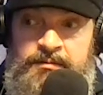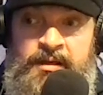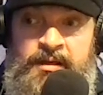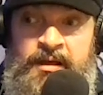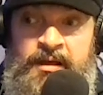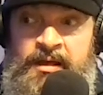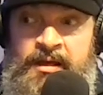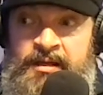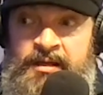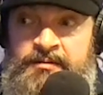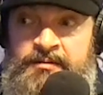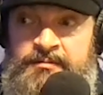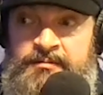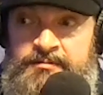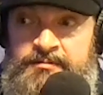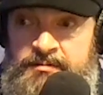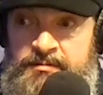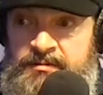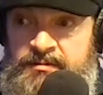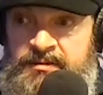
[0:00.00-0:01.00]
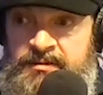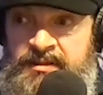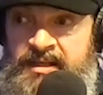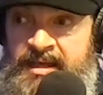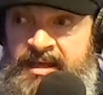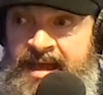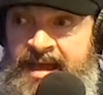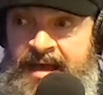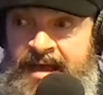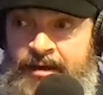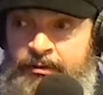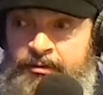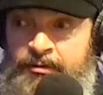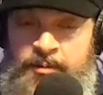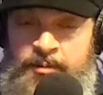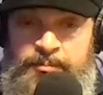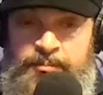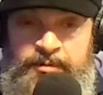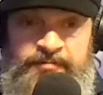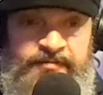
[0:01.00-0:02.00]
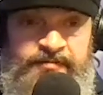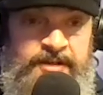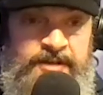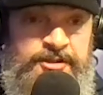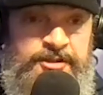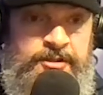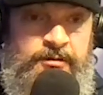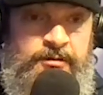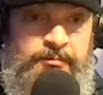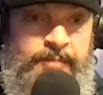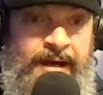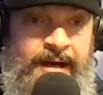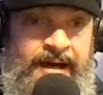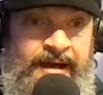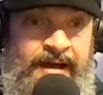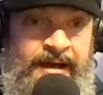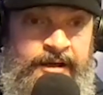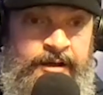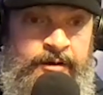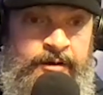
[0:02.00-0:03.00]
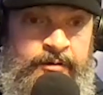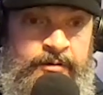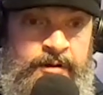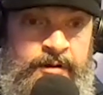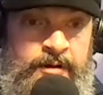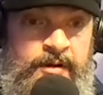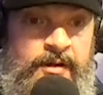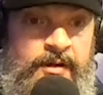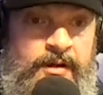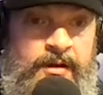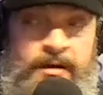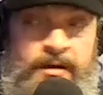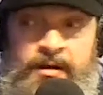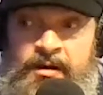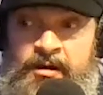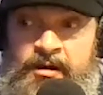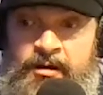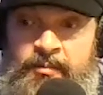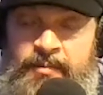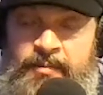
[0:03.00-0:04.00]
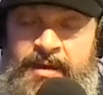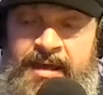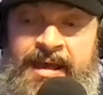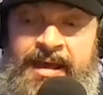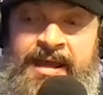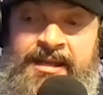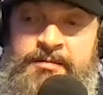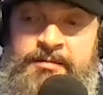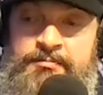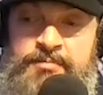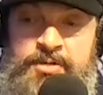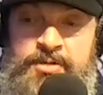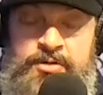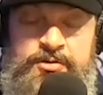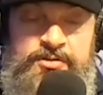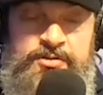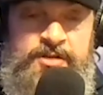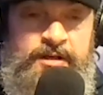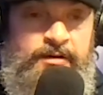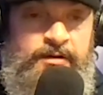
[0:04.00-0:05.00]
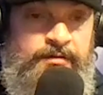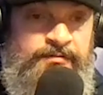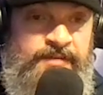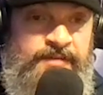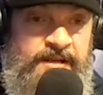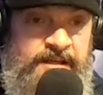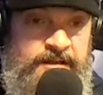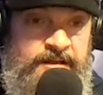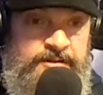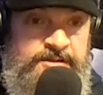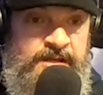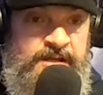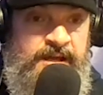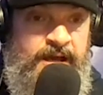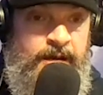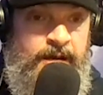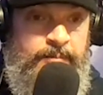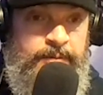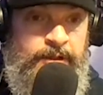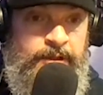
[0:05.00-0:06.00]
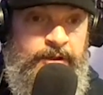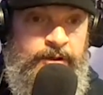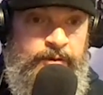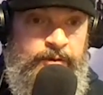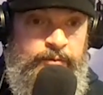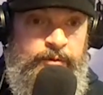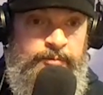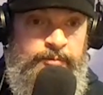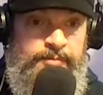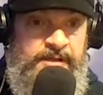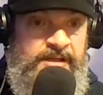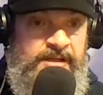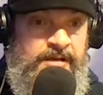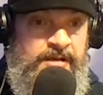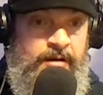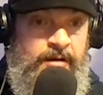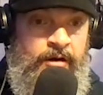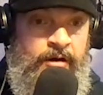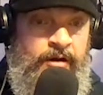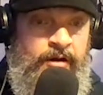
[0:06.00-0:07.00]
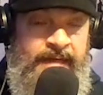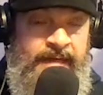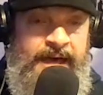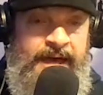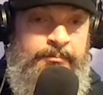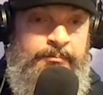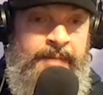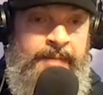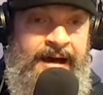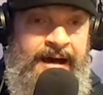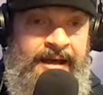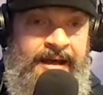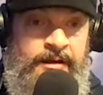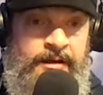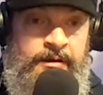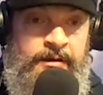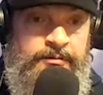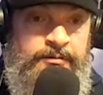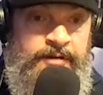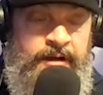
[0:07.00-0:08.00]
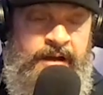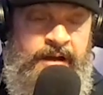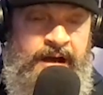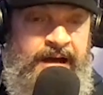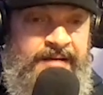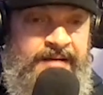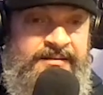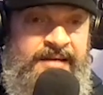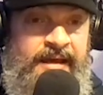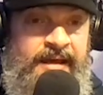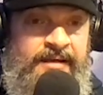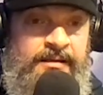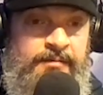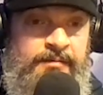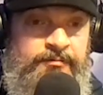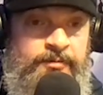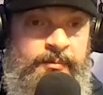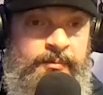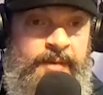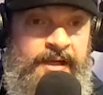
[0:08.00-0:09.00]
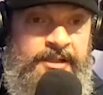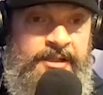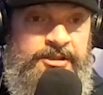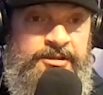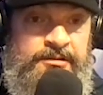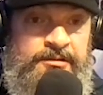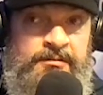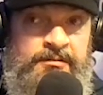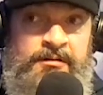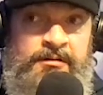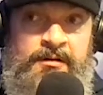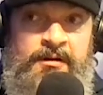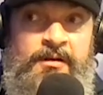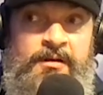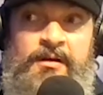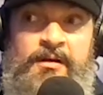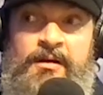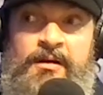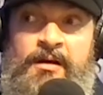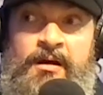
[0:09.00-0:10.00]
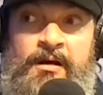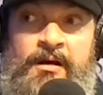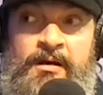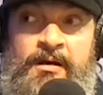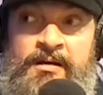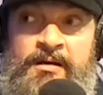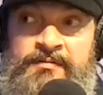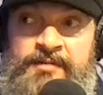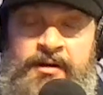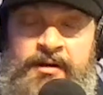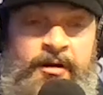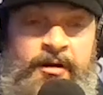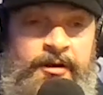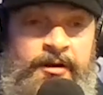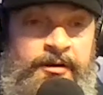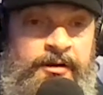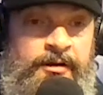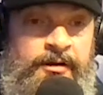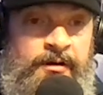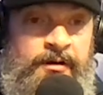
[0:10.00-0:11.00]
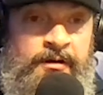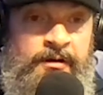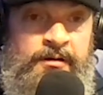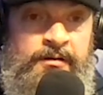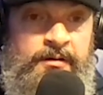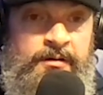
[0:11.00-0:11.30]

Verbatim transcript: and lay out a professional bio. Um, any music or videos they upload will be on that bio. Their contact information, uh, if they're under